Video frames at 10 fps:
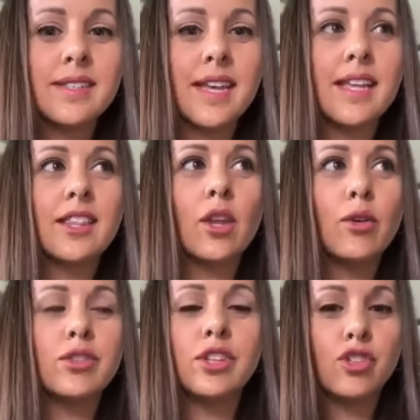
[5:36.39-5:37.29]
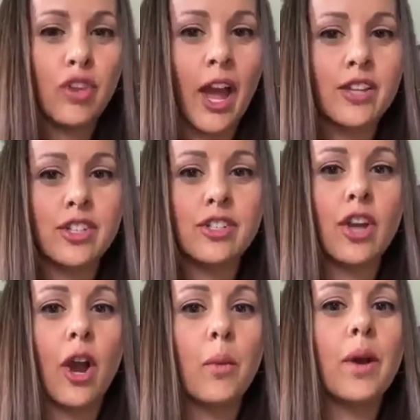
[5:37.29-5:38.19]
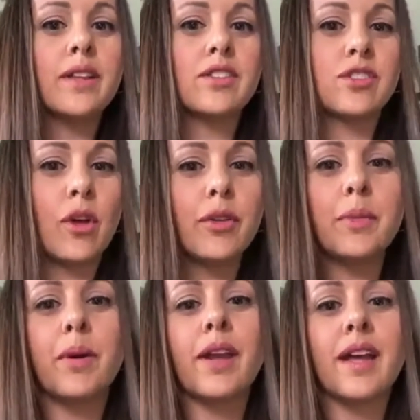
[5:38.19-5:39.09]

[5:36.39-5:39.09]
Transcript: that those distractions are what slowly put